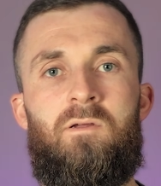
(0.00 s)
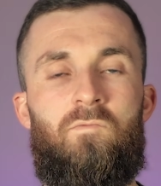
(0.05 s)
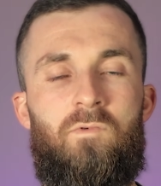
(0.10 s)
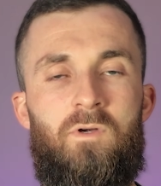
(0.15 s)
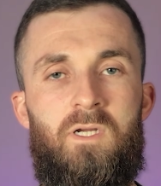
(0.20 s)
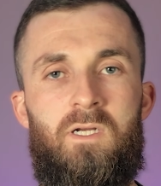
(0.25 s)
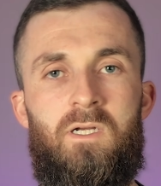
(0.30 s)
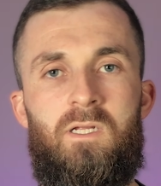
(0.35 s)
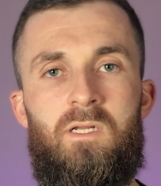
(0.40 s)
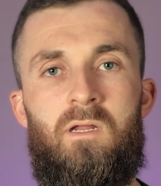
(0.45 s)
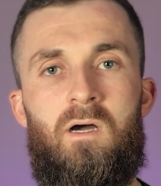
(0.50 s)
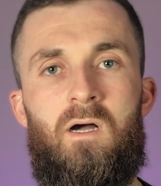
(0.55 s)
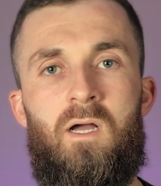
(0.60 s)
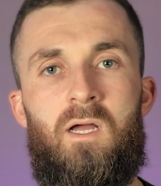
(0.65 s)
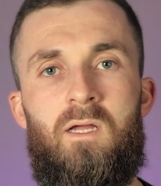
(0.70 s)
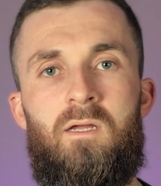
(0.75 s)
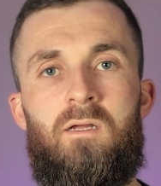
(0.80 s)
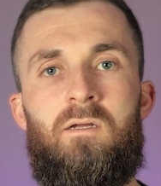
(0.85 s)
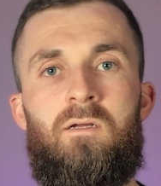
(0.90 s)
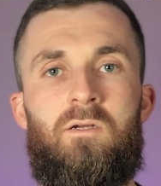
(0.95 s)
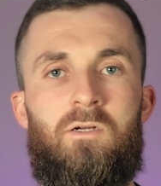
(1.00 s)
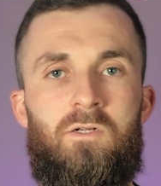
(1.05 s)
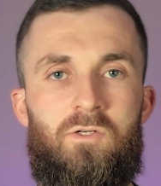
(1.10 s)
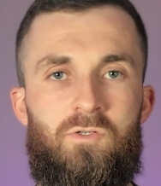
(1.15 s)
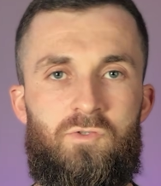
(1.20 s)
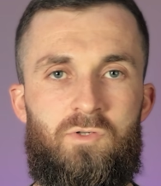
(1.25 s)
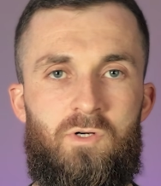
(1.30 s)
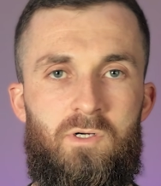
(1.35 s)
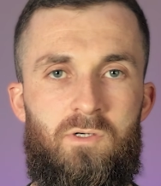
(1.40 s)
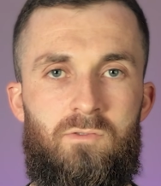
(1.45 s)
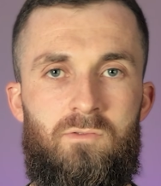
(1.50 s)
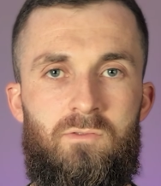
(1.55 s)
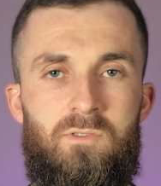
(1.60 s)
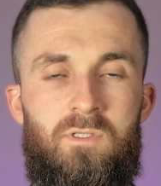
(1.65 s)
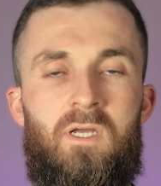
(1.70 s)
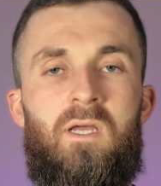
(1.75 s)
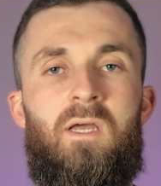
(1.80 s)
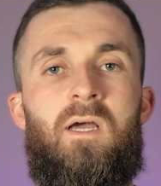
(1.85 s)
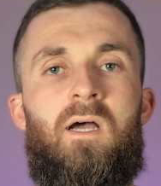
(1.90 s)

really light, controlled,